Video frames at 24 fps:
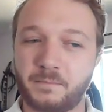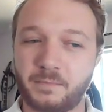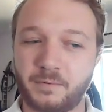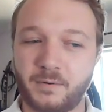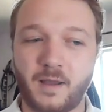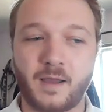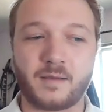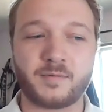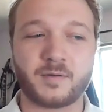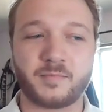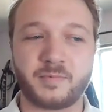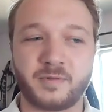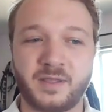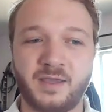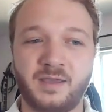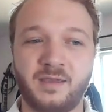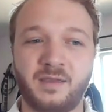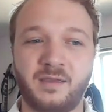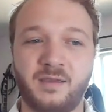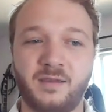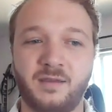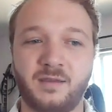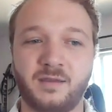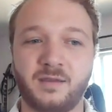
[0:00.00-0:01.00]

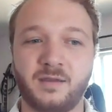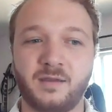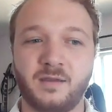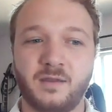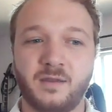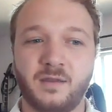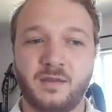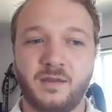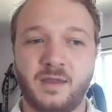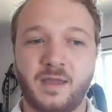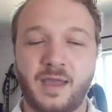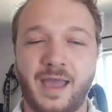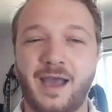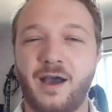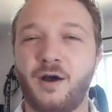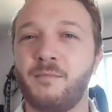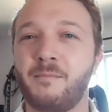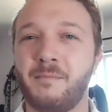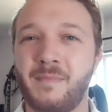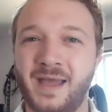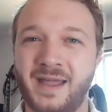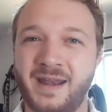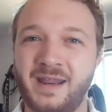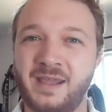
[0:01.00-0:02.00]
probably how
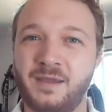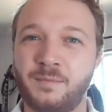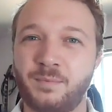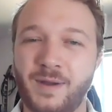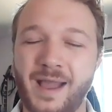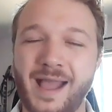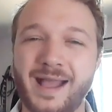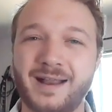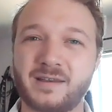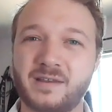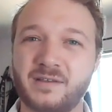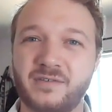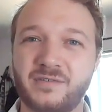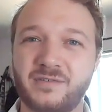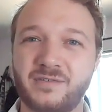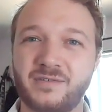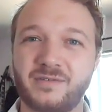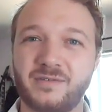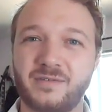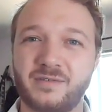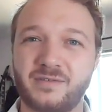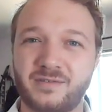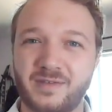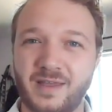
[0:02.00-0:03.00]
many
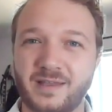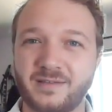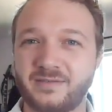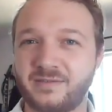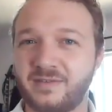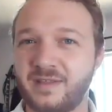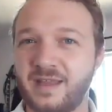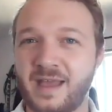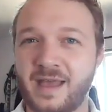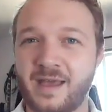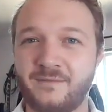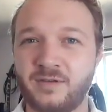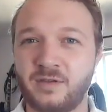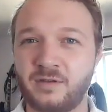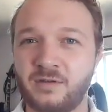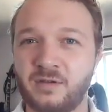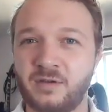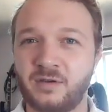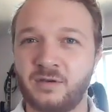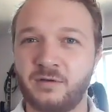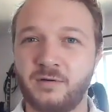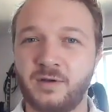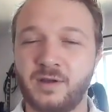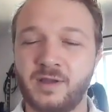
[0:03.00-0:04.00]
practice sets they have you
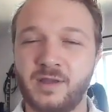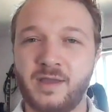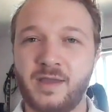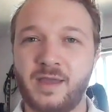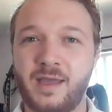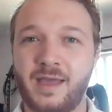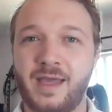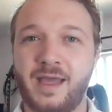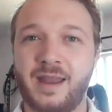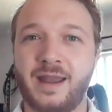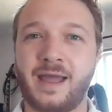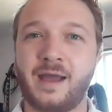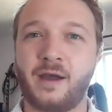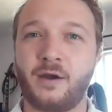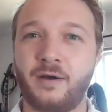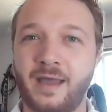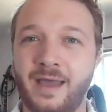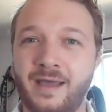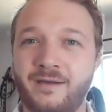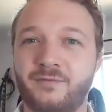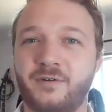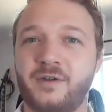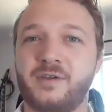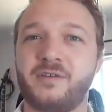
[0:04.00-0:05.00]
do and how
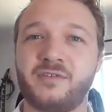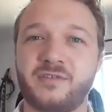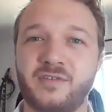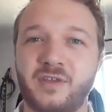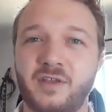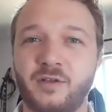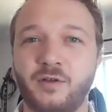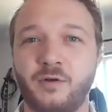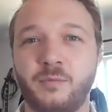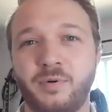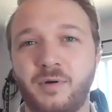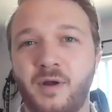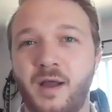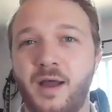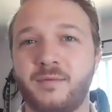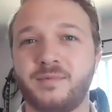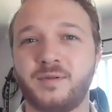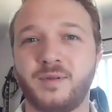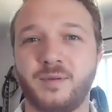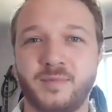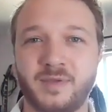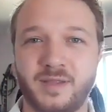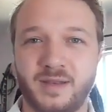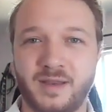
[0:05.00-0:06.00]
every single
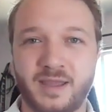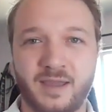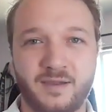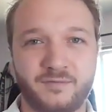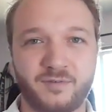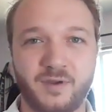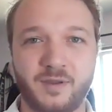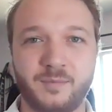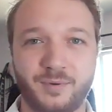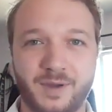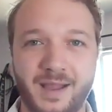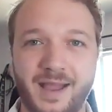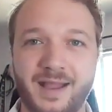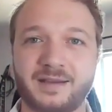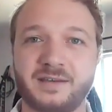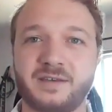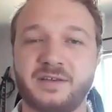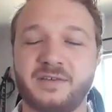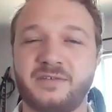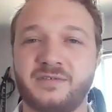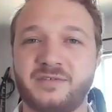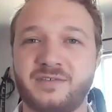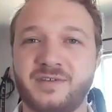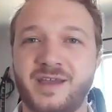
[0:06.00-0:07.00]
problem in every
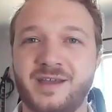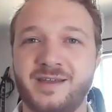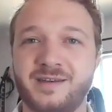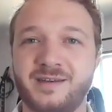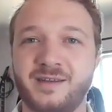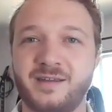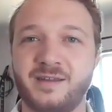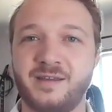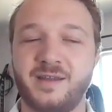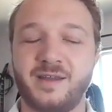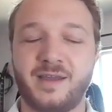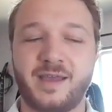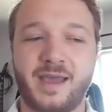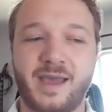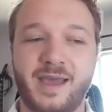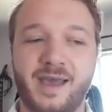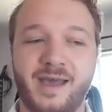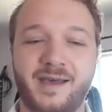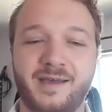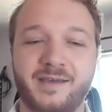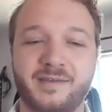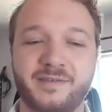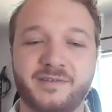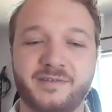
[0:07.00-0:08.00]
practice set
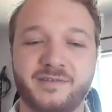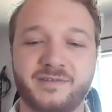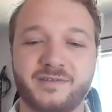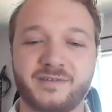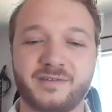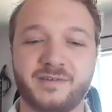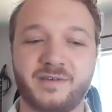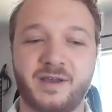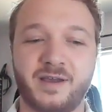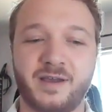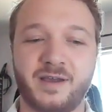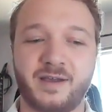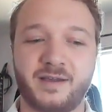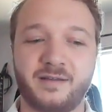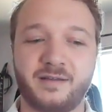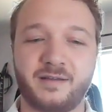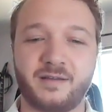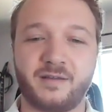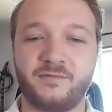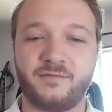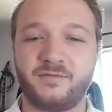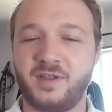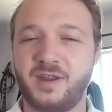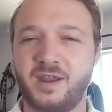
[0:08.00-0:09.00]
has uh,
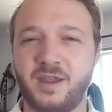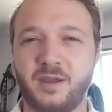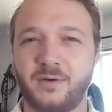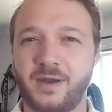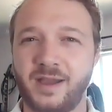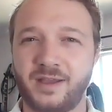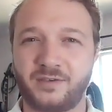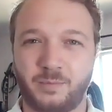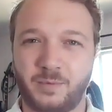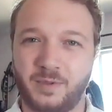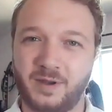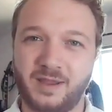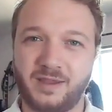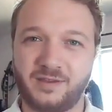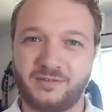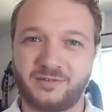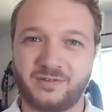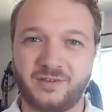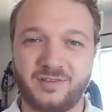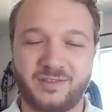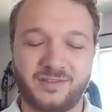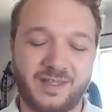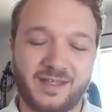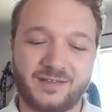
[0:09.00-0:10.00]
a video
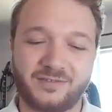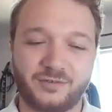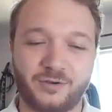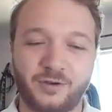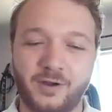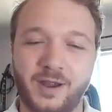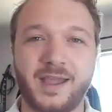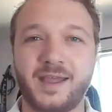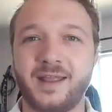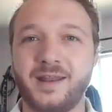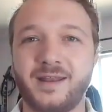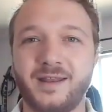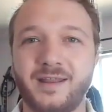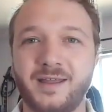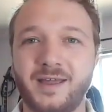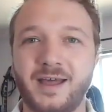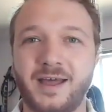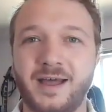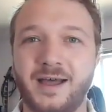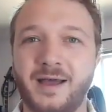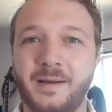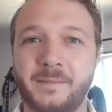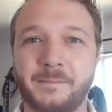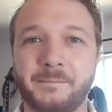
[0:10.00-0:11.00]
explanation. That's great.
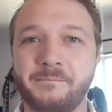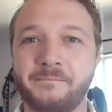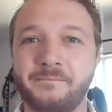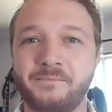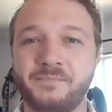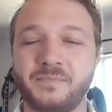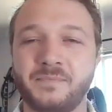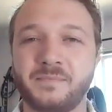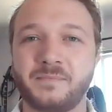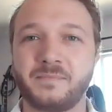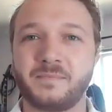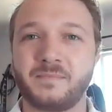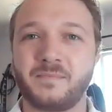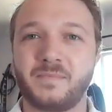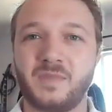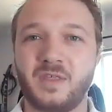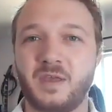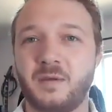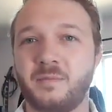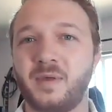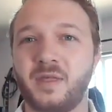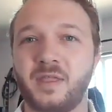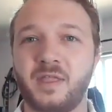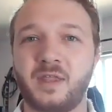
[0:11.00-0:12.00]
Um,
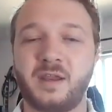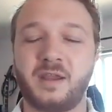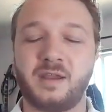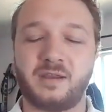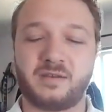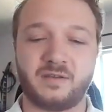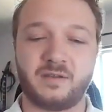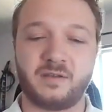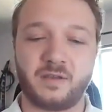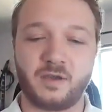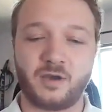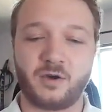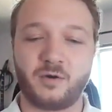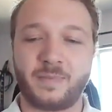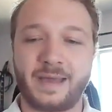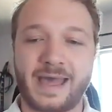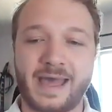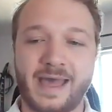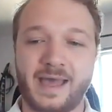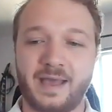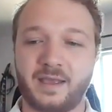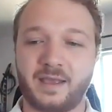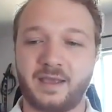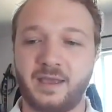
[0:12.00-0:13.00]
the ability to go
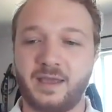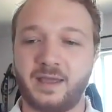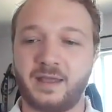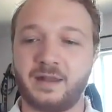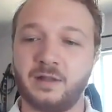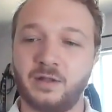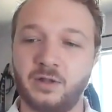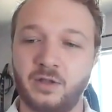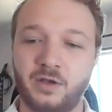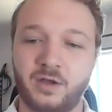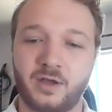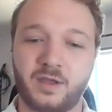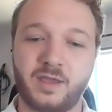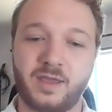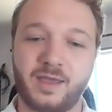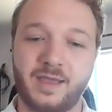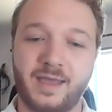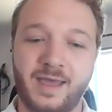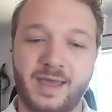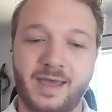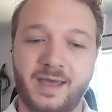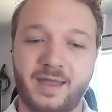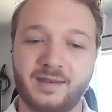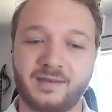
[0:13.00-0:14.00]
back and look
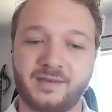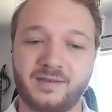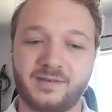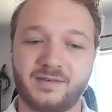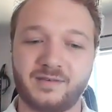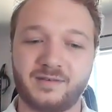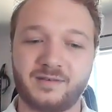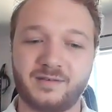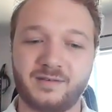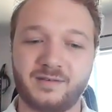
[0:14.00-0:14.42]
at